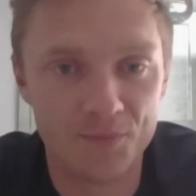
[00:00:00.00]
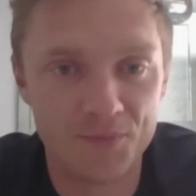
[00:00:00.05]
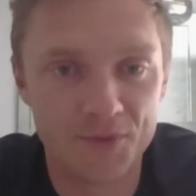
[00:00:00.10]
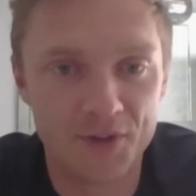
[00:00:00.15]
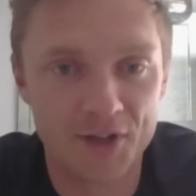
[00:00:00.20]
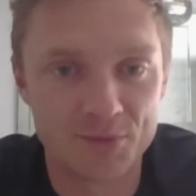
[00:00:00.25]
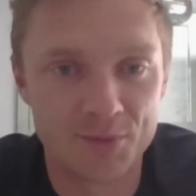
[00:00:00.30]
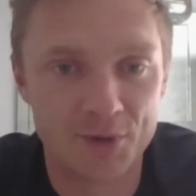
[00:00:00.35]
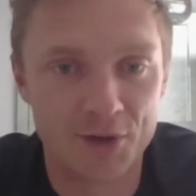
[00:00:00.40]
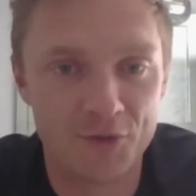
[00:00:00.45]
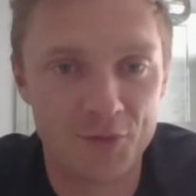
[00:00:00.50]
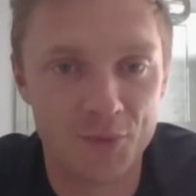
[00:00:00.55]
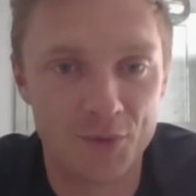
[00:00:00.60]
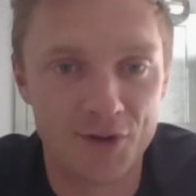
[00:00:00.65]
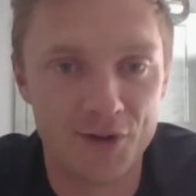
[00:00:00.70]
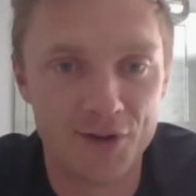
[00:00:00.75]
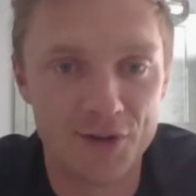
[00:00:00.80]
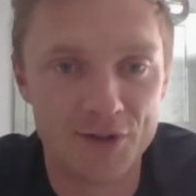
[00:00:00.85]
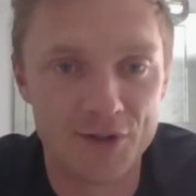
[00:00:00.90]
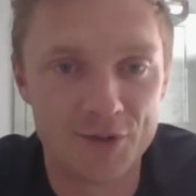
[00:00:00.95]
Doesn't matter if you
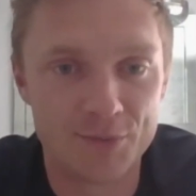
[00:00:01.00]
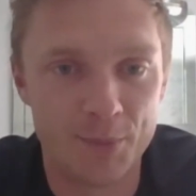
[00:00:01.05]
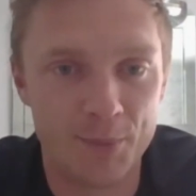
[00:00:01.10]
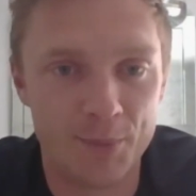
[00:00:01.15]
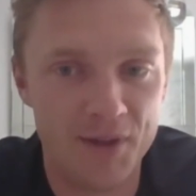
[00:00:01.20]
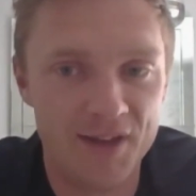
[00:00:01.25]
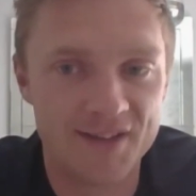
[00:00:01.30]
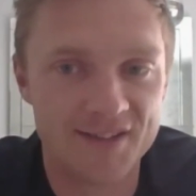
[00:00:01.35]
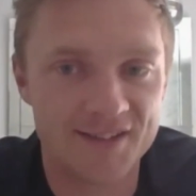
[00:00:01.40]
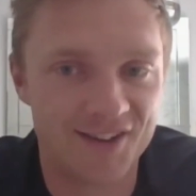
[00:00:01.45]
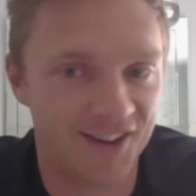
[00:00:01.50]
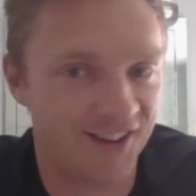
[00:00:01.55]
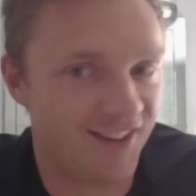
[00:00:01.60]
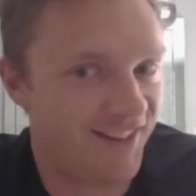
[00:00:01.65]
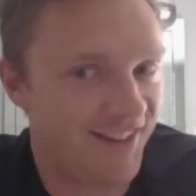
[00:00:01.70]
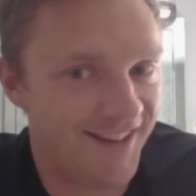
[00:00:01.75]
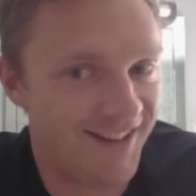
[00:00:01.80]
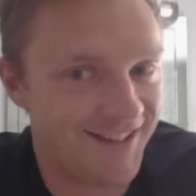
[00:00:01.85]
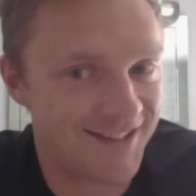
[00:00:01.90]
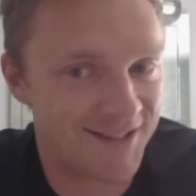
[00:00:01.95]
want to lose, but PE is kind of
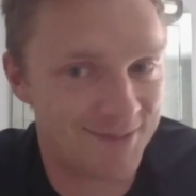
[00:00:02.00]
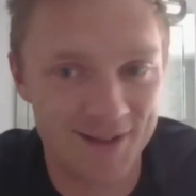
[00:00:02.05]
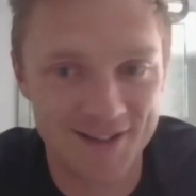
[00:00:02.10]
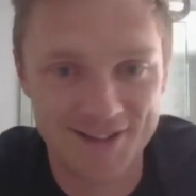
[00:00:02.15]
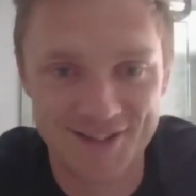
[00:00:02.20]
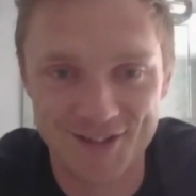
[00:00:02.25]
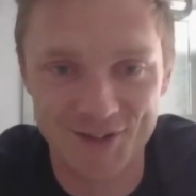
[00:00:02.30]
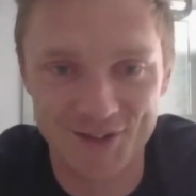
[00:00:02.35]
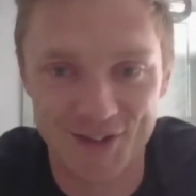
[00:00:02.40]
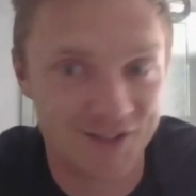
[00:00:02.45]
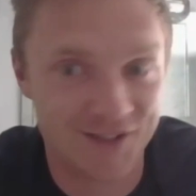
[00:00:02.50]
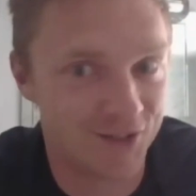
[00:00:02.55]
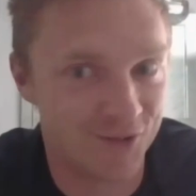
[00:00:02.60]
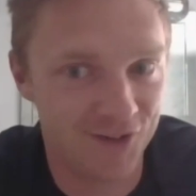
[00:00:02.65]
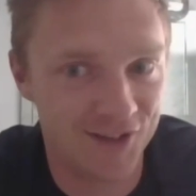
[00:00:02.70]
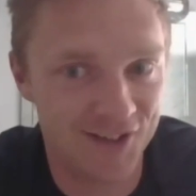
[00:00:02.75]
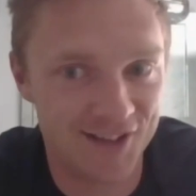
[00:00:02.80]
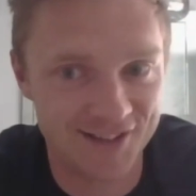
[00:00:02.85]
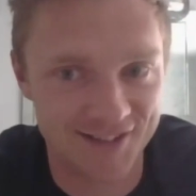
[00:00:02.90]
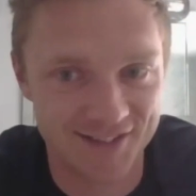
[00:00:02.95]
the easiest place to do it, because it
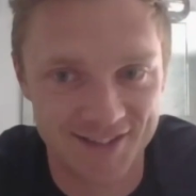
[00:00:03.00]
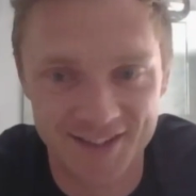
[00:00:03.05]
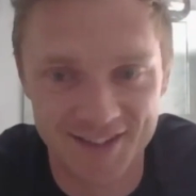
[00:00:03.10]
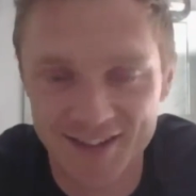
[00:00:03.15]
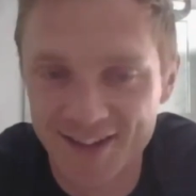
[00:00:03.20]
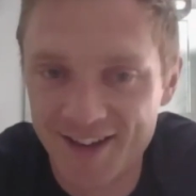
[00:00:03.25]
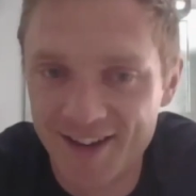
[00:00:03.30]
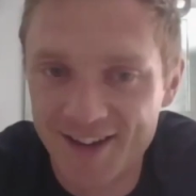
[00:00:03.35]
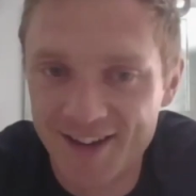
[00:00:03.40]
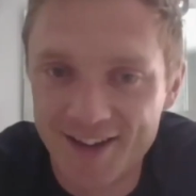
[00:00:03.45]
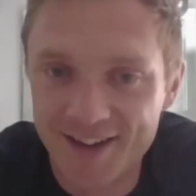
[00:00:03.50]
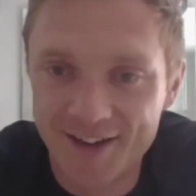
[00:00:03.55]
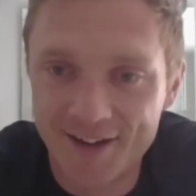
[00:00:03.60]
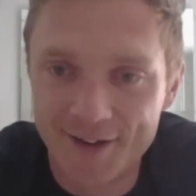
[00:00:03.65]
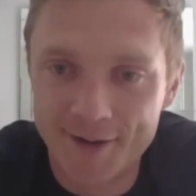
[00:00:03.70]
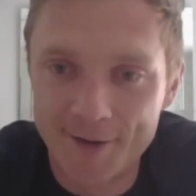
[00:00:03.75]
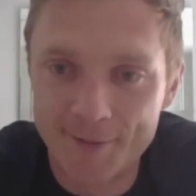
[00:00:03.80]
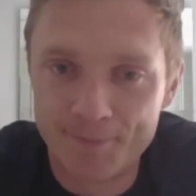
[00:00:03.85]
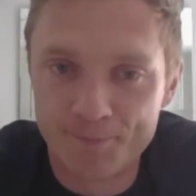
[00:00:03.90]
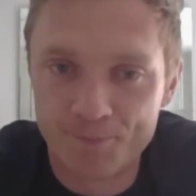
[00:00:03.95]
really doesn't.
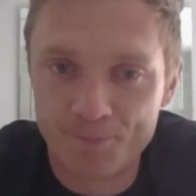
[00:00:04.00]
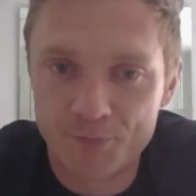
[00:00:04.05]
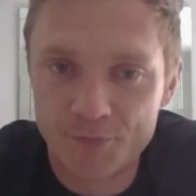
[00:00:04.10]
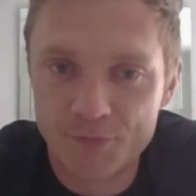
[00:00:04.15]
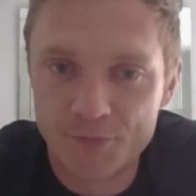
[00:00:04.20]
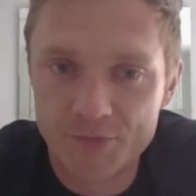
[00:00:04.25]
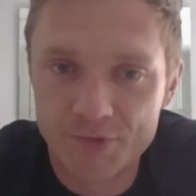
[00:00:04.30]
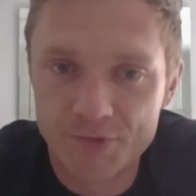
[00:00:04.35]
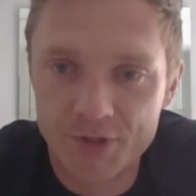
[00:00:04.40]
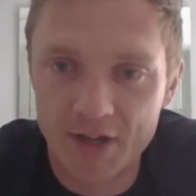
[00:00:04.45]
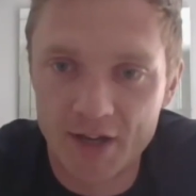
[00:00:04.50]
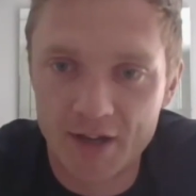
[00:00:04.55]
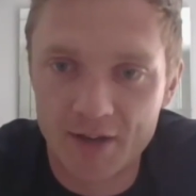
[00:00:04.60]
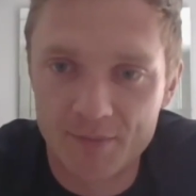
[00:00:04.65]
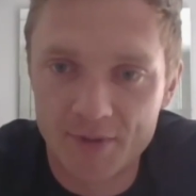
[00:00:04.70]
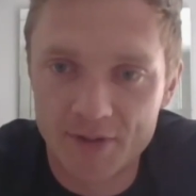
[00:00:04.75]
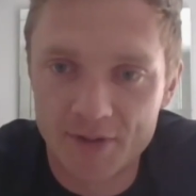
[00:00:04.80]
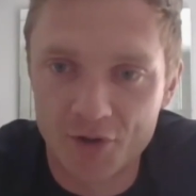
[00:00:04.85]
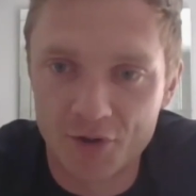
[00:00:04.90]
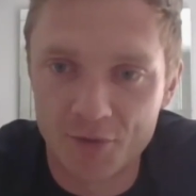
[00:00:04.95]
So yeah,
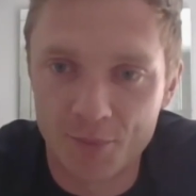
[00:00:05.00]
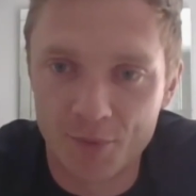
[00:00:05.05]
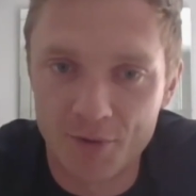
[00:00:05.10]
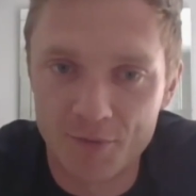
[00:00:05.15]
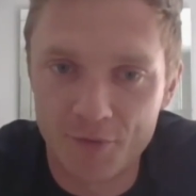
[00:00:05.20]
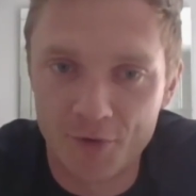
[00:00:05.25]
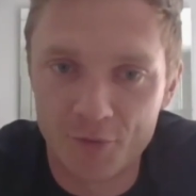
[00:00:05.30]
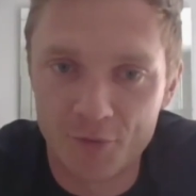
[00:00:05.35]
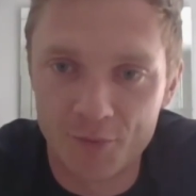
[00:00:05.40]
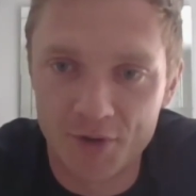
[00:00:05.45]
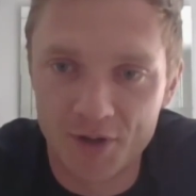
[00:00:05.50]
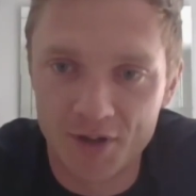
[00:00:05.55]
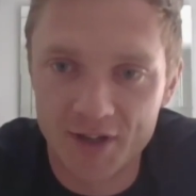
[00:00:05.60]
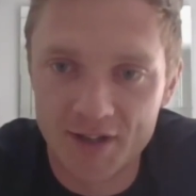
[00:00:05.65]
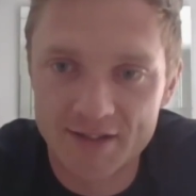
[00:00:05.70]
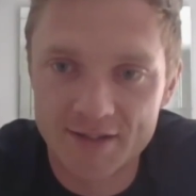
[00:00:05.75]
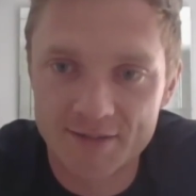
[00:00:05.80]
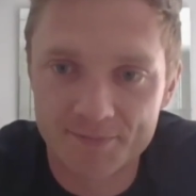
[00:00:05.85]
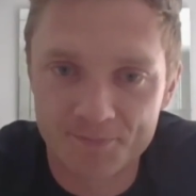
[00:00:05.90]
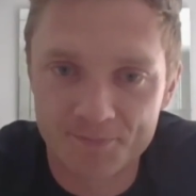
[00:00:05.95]
that's kind of my involvement, I guess.